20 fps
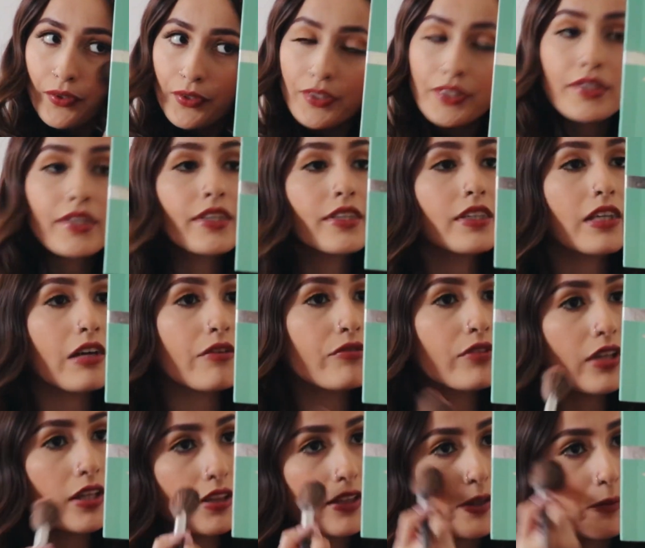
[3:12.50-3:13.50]
you can
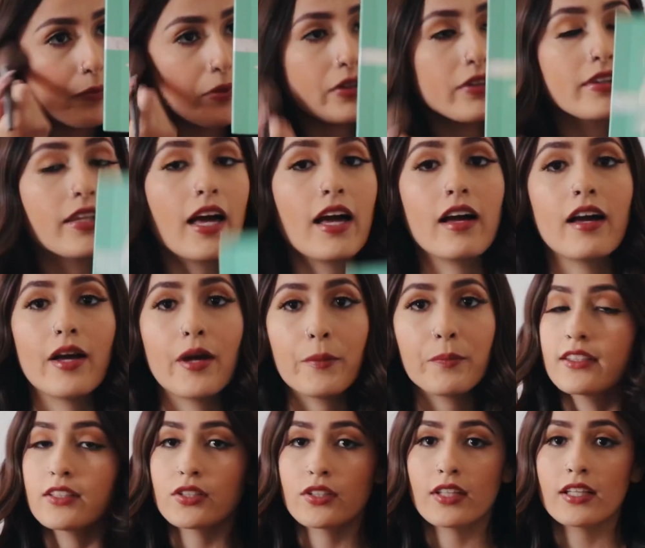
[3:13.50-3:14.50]
definitely build that
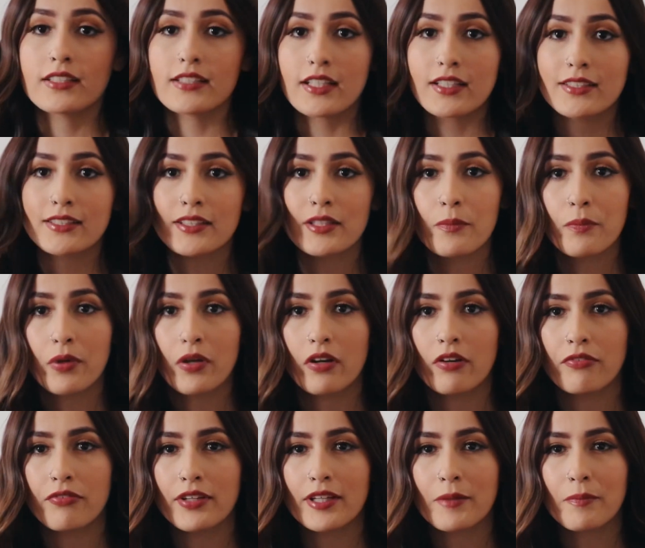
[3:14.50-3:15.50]
up. So that's actually
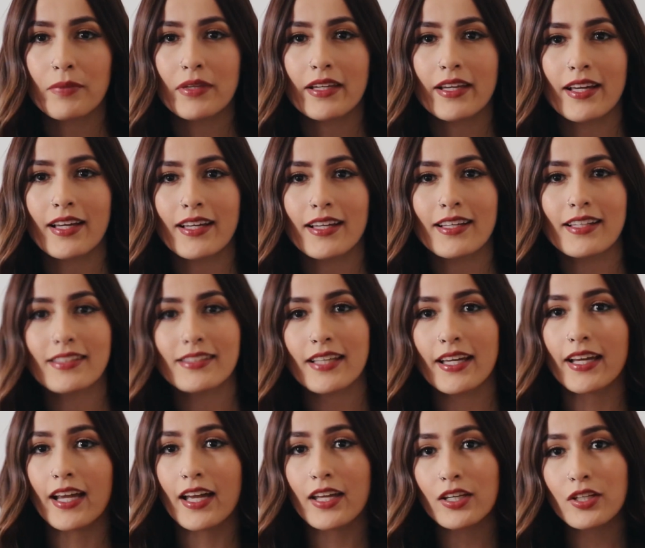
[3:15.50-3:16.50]
perfect, because
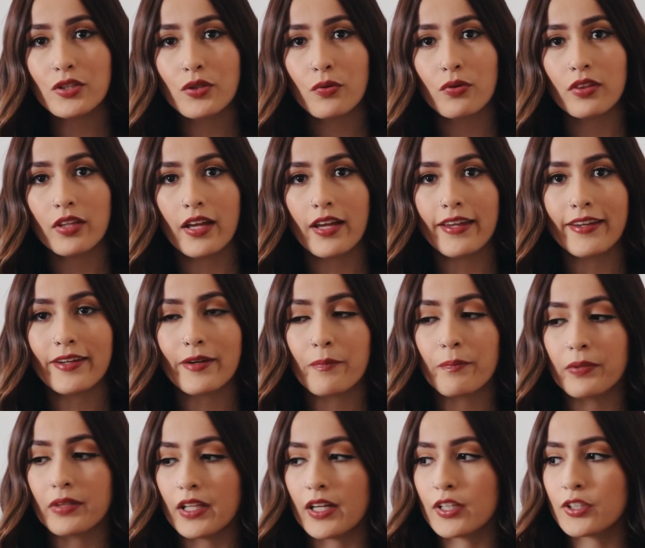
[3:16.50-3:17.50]
I kind of don't
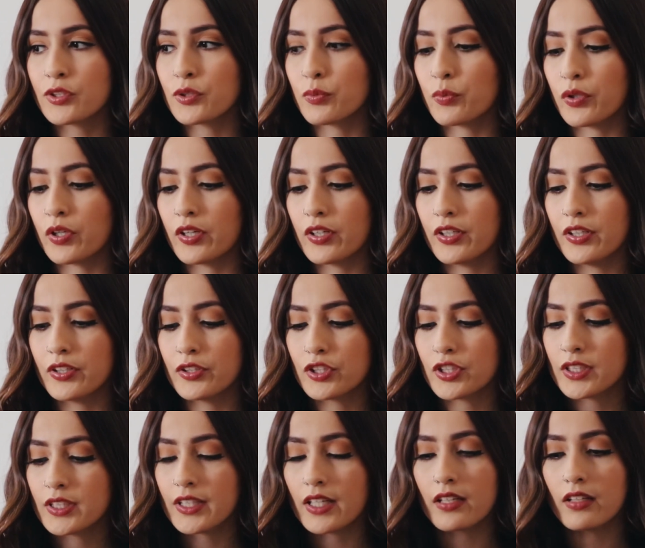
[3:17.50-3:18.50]
like blush where you
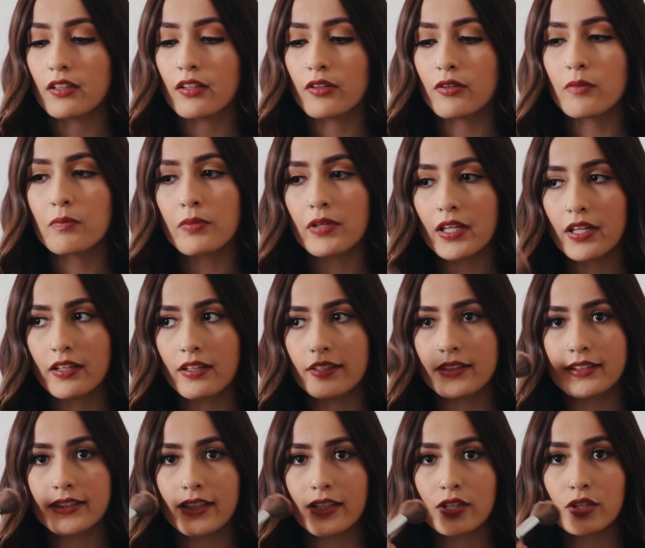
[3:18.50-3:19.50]
just get a little bit and
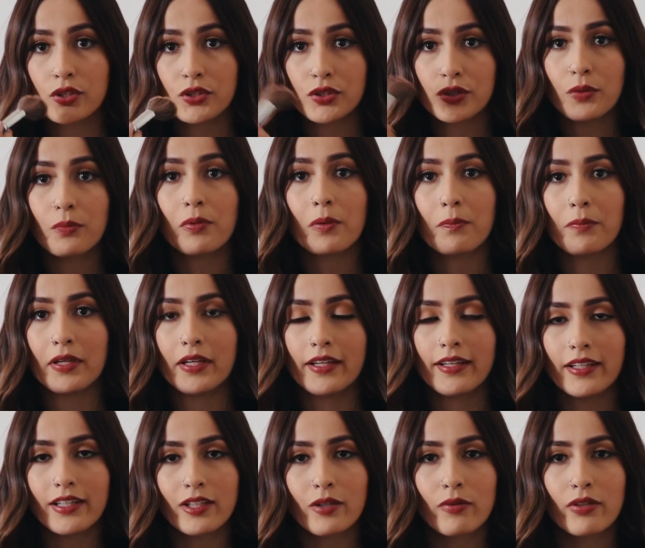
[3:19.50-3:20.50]
it's like super
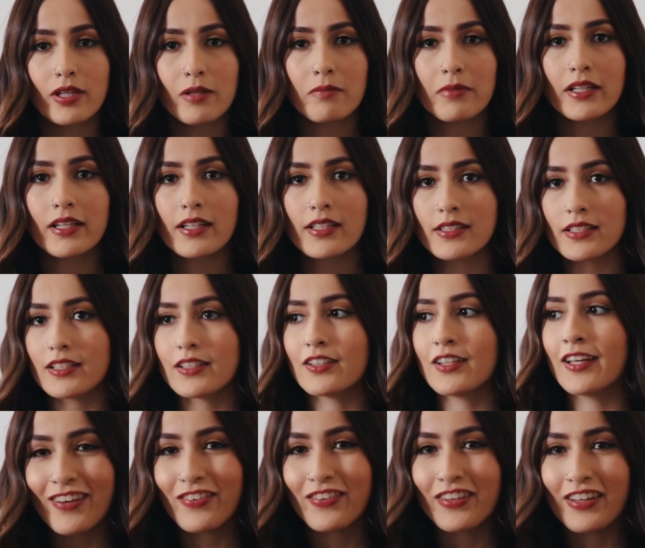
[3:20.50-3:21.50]
pink, you know what I mean? Because then
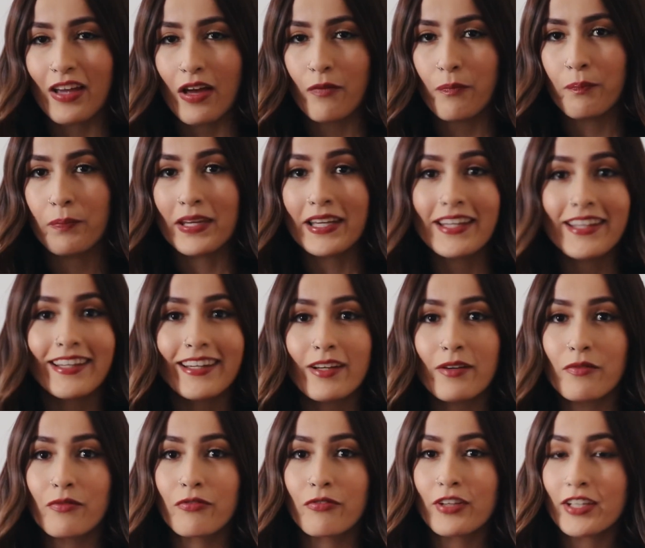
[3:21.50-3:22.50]
having a
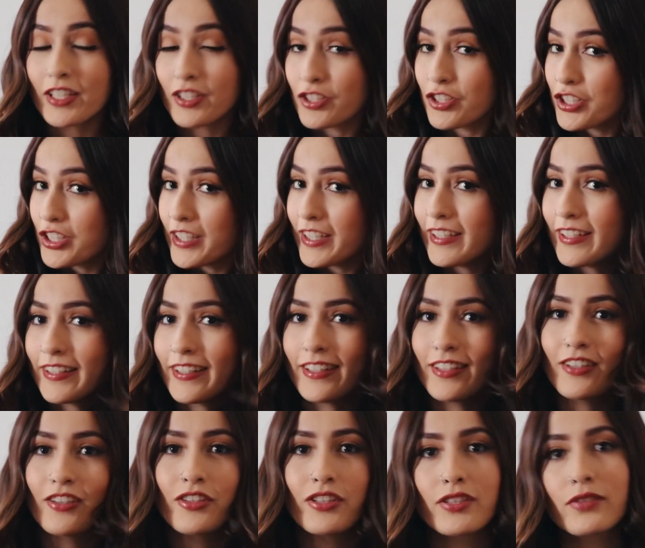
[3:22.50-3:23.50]
pink freaking cheek
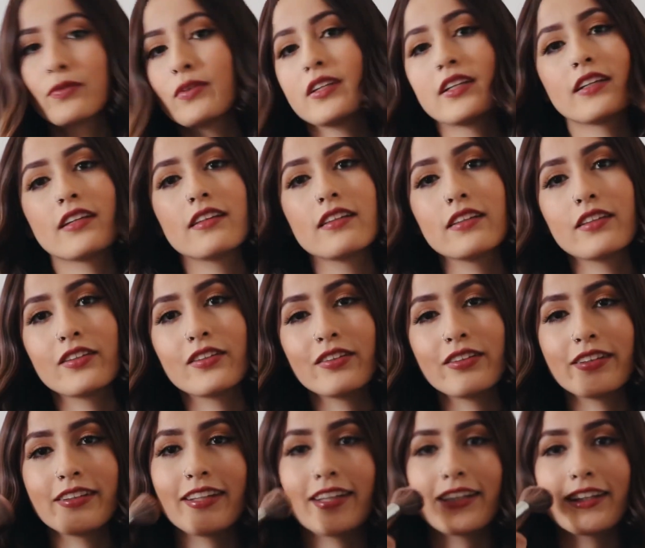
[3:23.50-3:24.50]
and you just wanted a
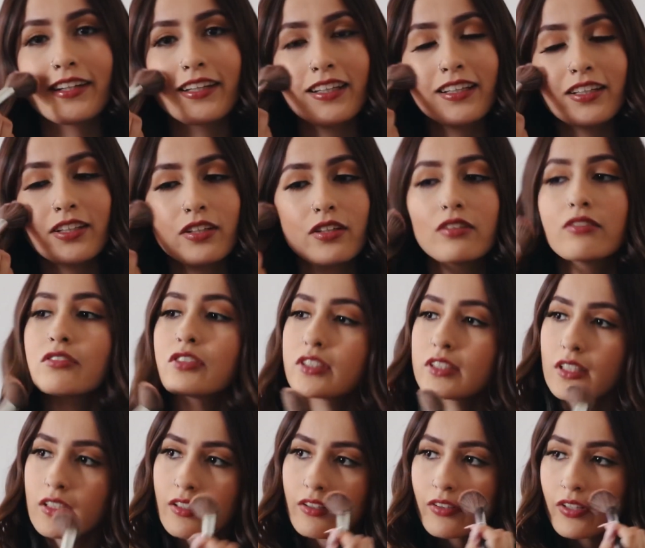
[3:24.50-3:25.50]
little, like, you know,
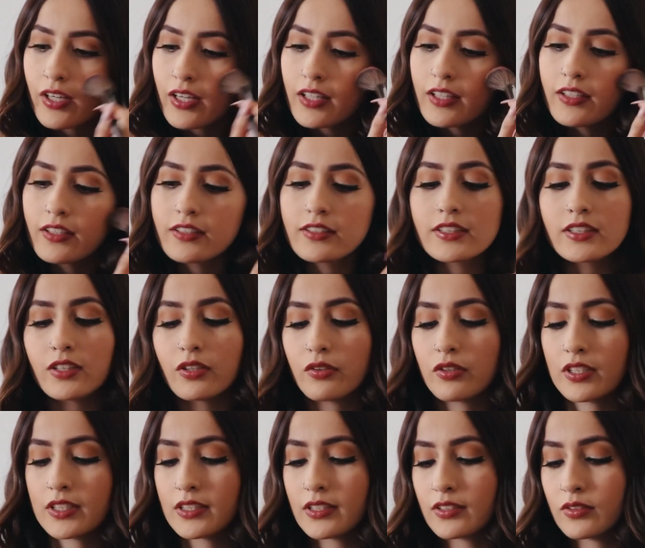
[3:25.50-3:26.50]
just a little color. So
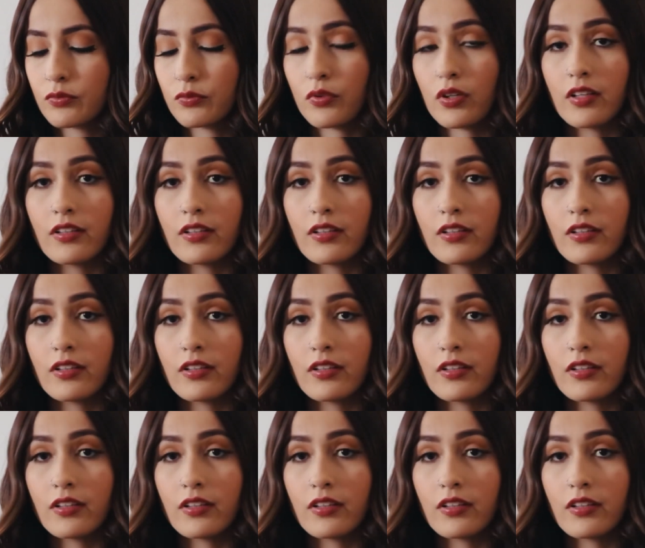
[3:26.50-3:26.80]
this is